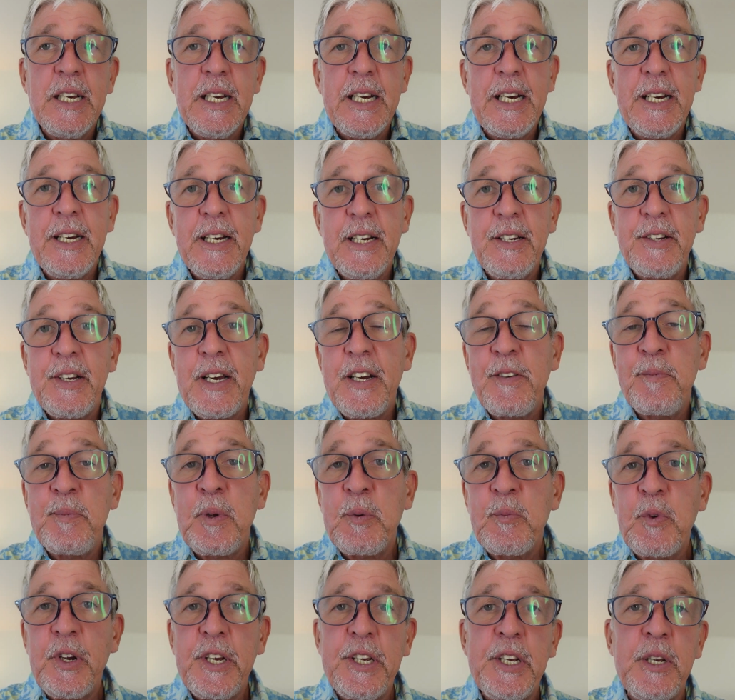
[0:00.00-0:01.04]
And I've
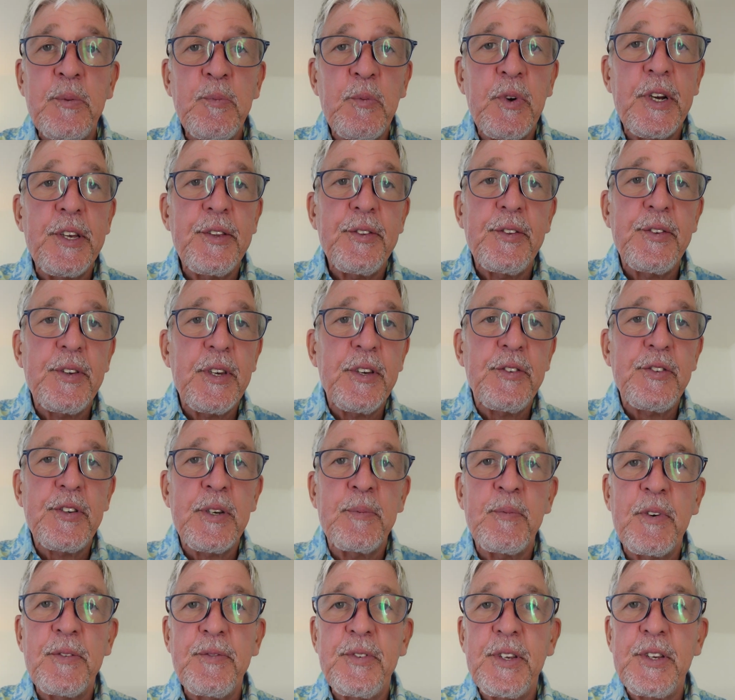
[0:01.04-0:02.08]
been working with
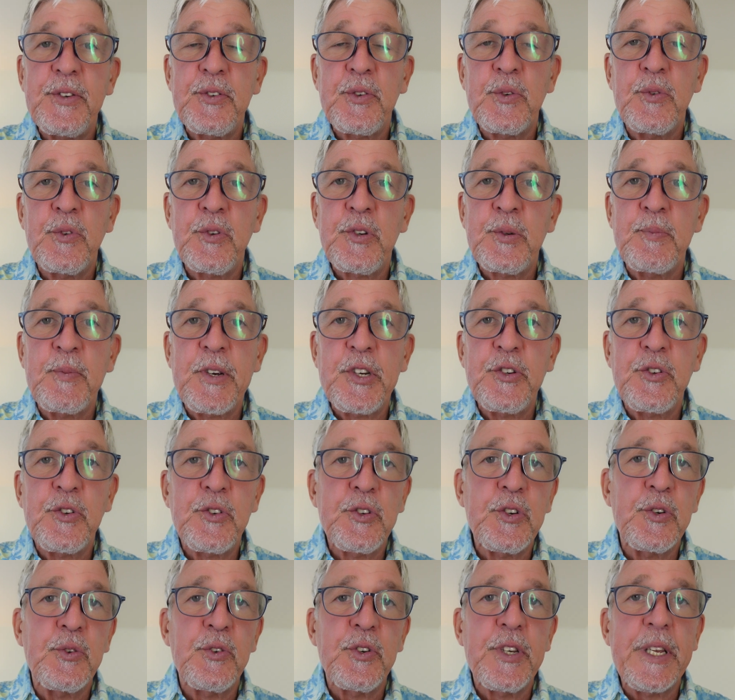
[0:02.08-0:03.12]
some of these automation
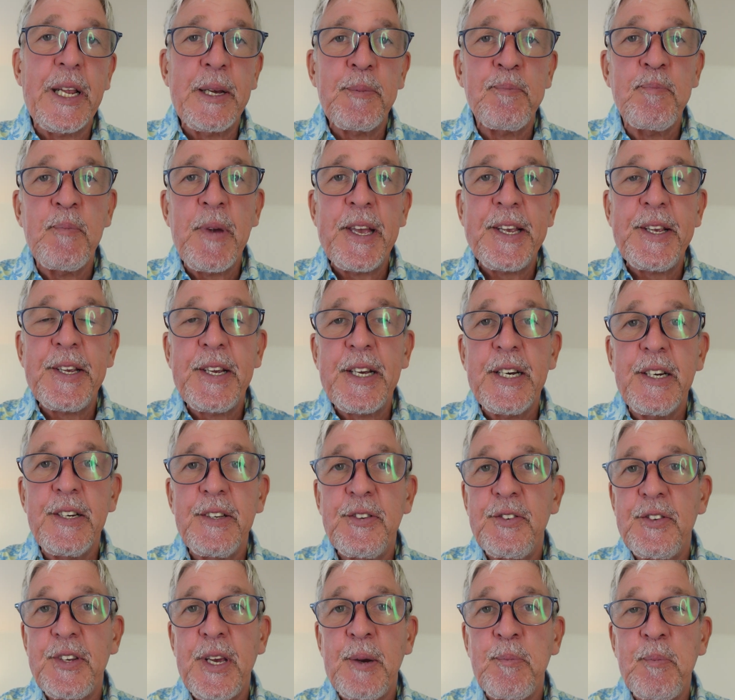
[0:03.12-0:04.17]
tools like Make,
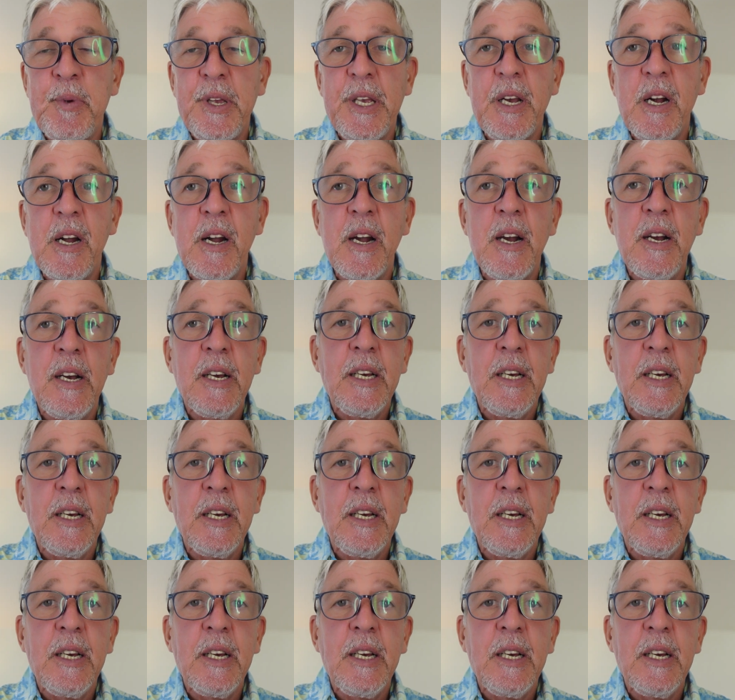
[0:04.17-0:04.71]
Zapier,